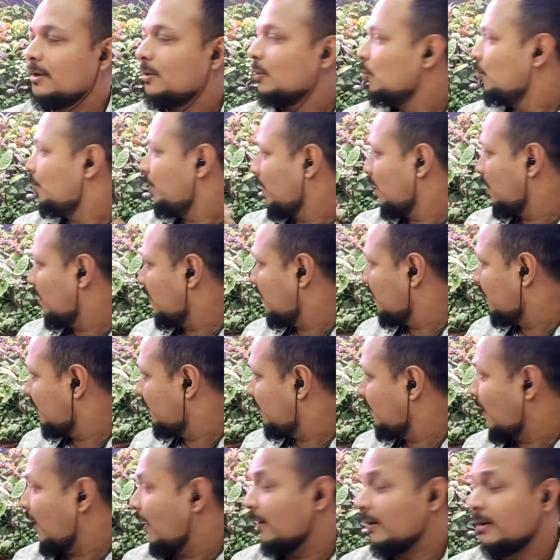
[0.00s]
an Anubia
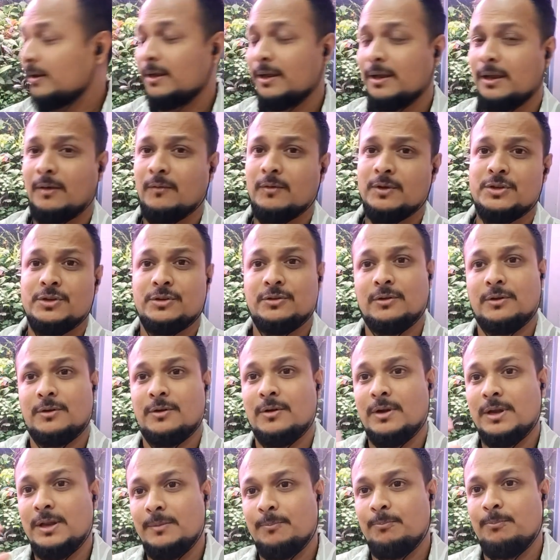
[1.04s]
King, which is a
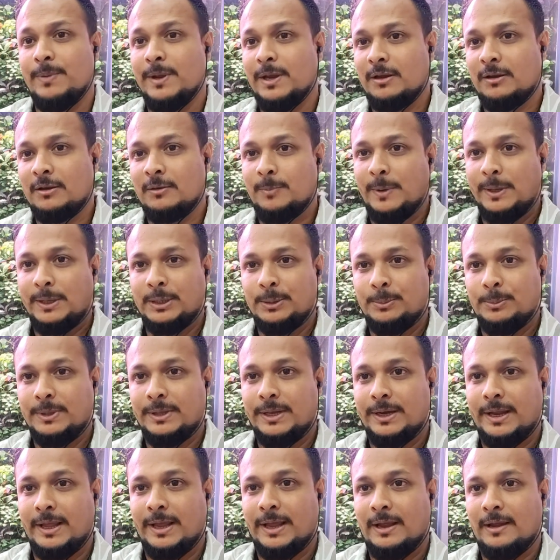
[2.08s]
really big
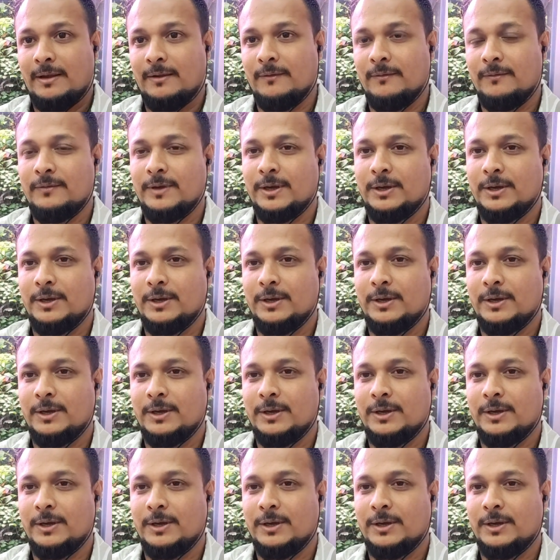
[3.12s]
specimen that I have.